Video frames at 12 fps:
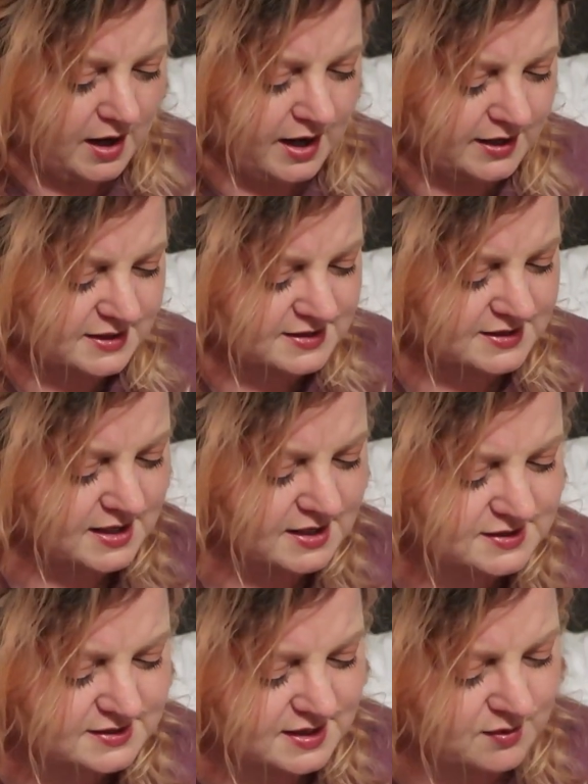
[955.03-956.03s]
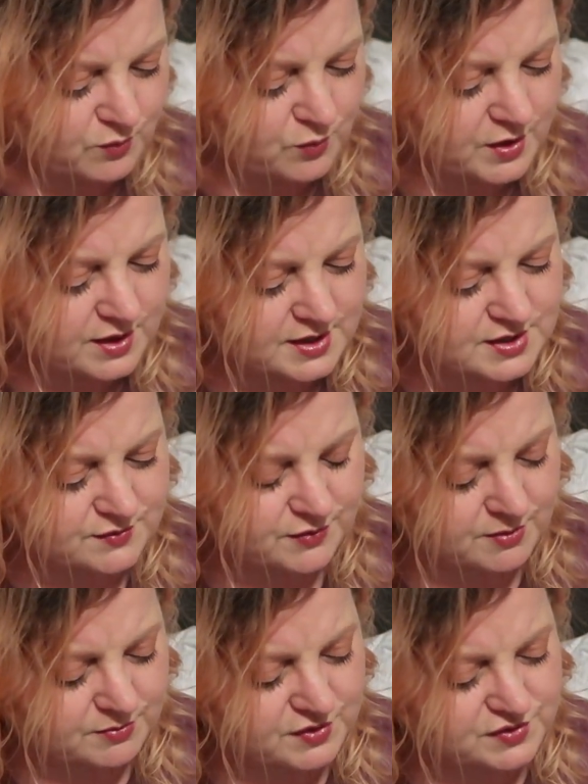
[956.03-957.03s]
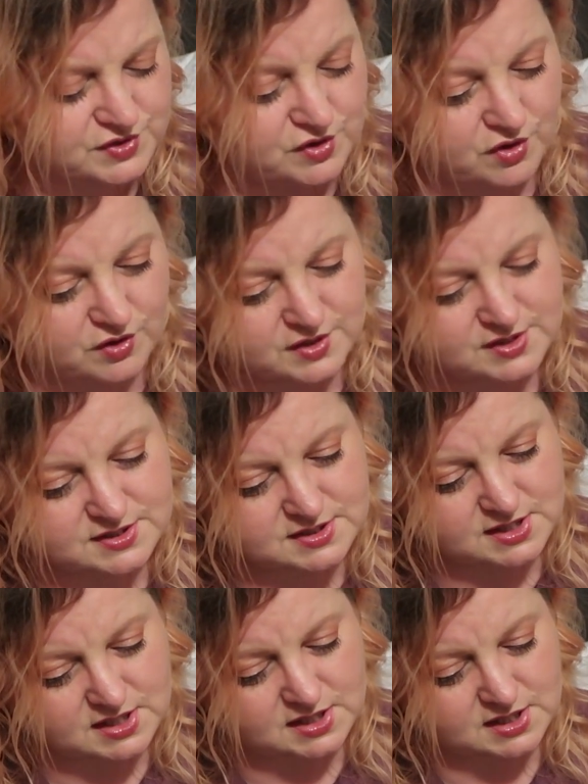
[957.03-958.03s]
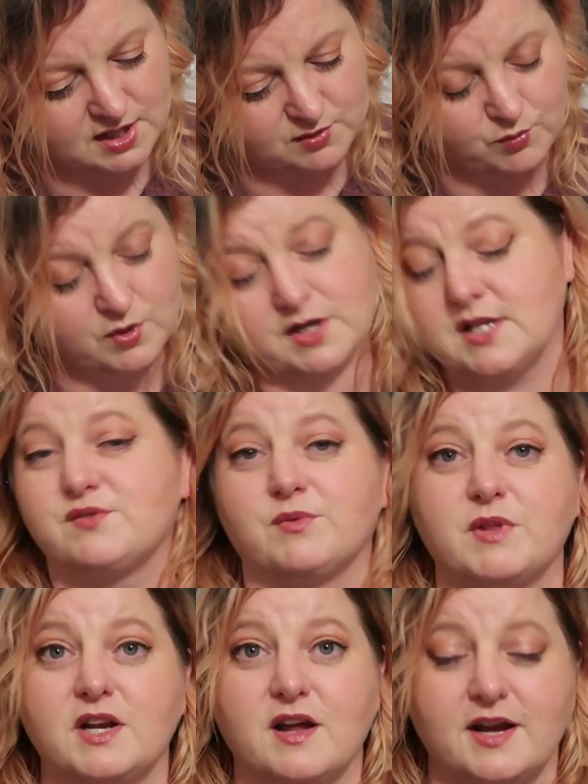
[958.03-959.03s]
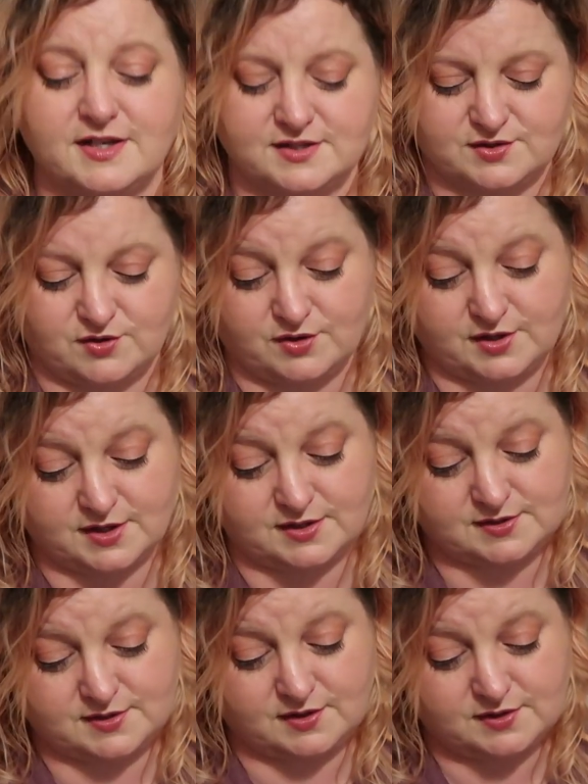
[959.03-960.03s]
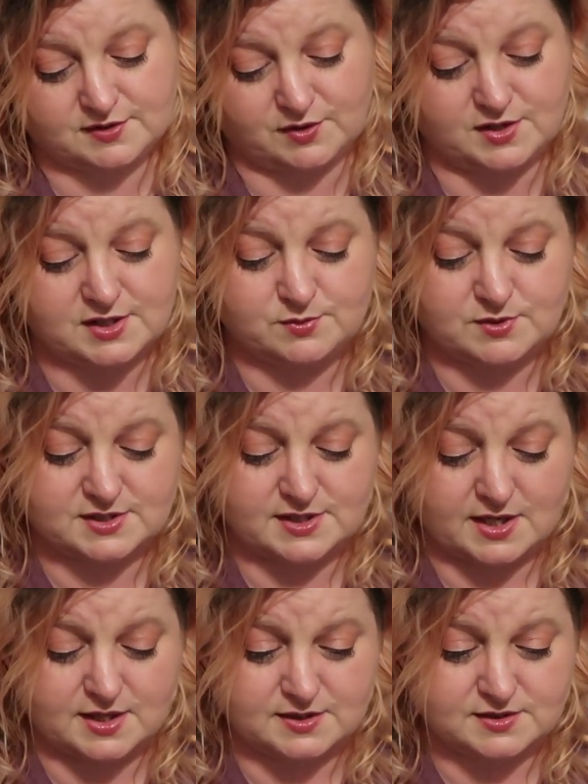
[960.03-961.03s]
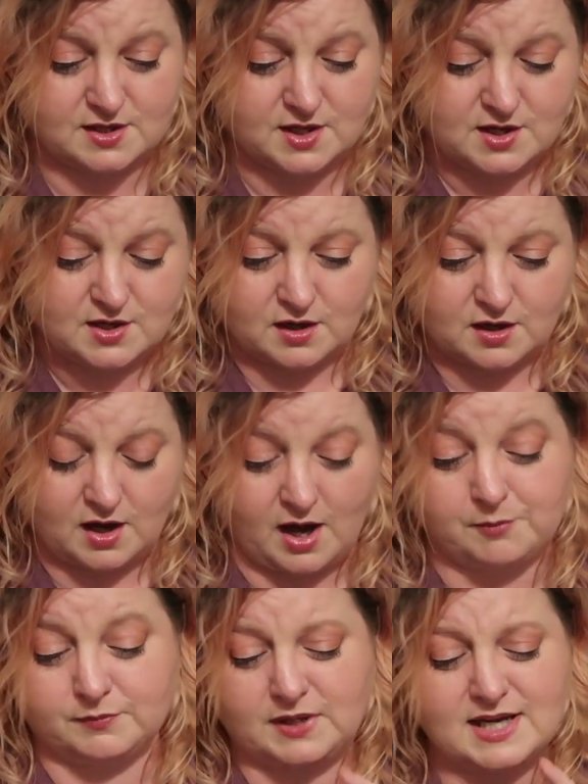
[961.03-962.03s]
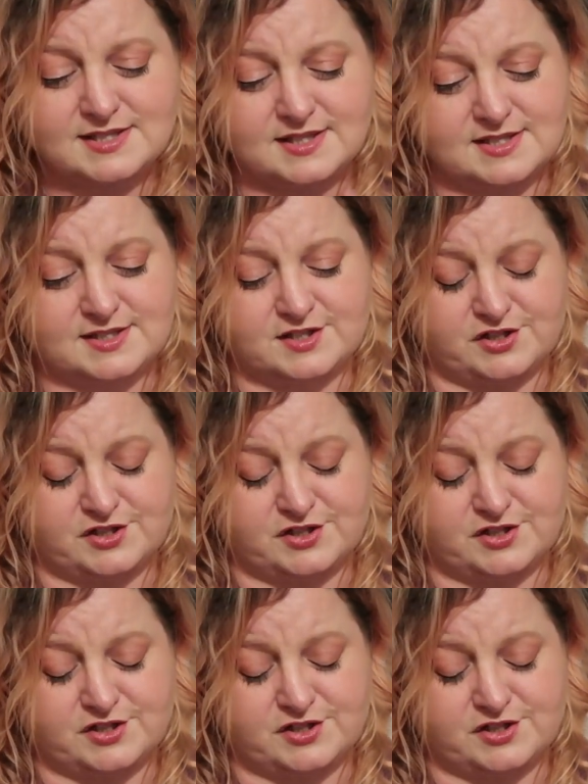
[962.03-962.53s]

and it says that one is from the Starless Sea and one is from the Night Circus. So this one says, uh, I'm guessing this